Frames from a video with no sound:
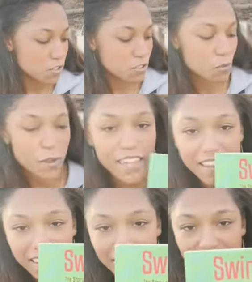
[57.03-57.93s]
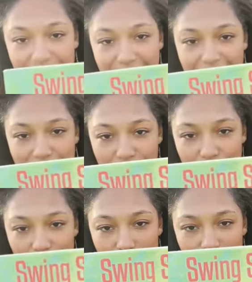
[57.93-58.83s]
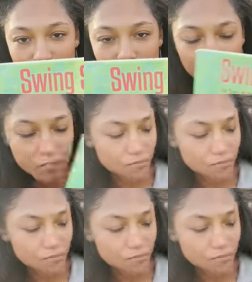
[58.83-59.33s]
Swing Sisters,